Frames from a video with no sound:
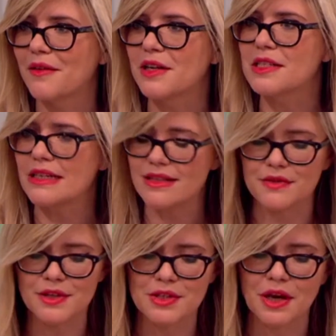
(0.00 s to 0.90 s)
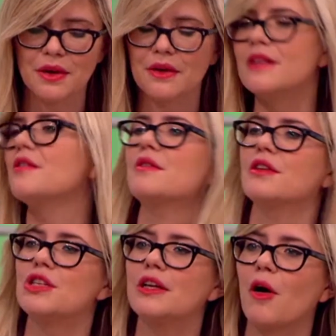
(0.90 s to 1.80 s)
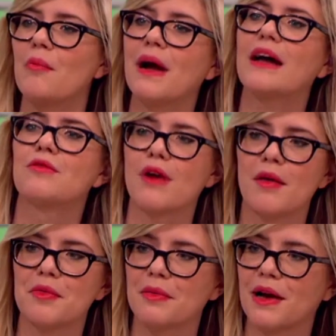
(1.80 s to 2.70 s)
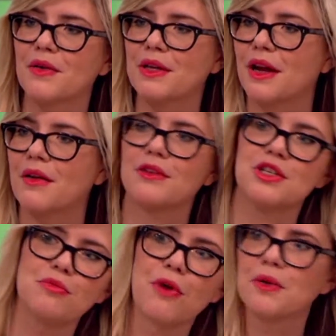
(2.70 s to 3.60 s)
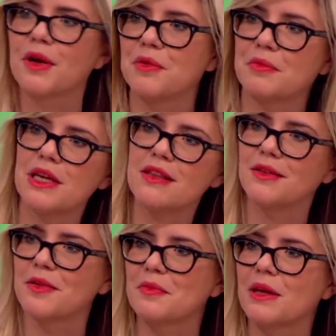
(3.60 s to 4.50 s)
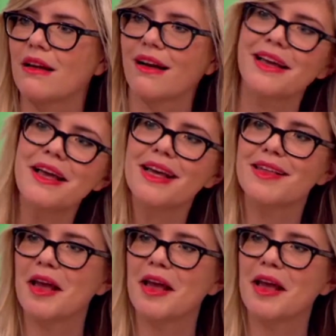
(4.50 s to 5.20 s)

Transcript: I've actually interviewed Yoko, and I do think she got a bad rap about, you know, how she broke up the Beatles, a bit like yeah.